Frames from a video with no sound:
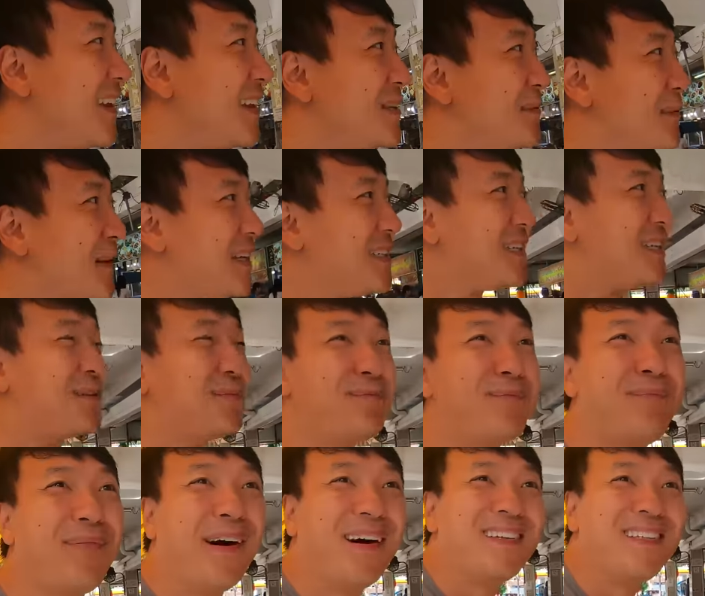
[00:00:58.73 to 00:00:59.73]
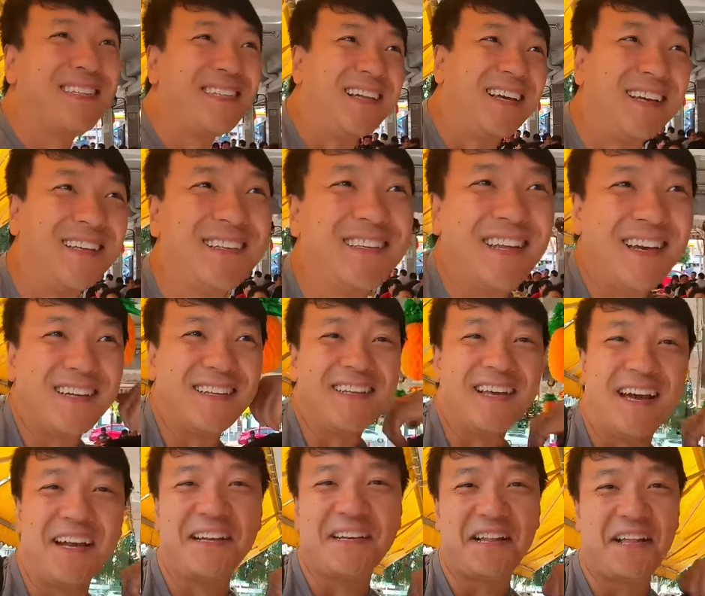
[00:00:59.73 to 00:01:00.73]
This place is bustling. It's like
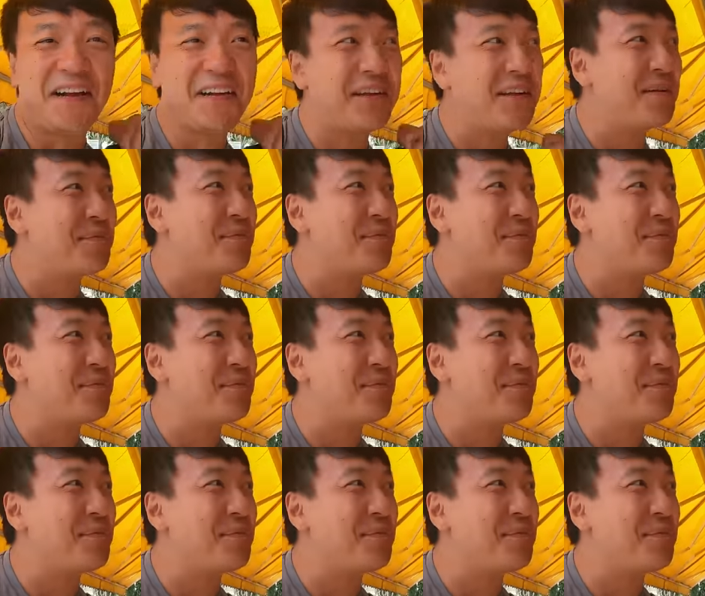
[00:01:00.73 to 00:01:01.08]
9 o'clock in